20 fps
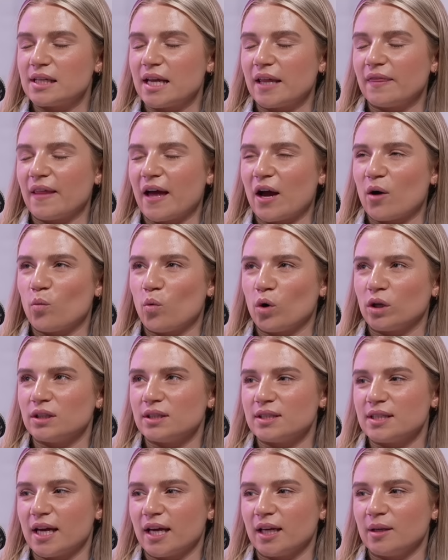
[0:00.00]
and then that
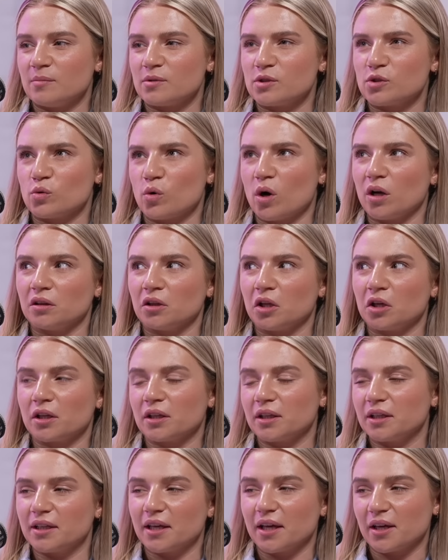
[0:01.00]
one time so
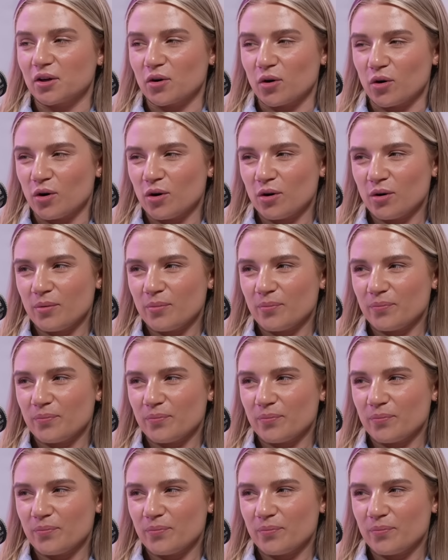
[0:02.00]
unluckily get caught.